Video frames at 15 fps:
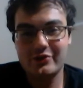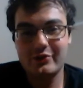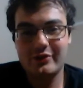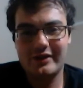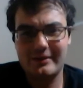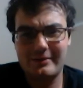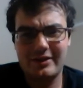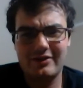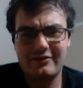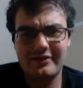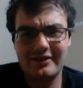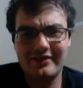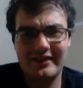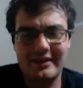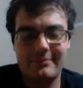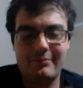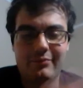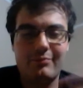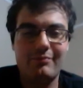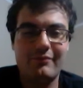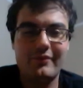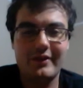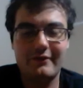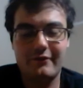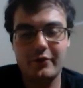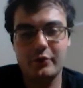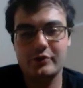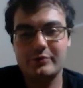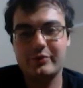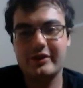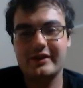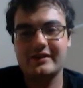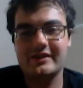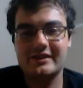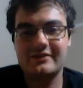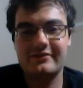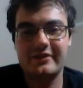Like apparently, at those places,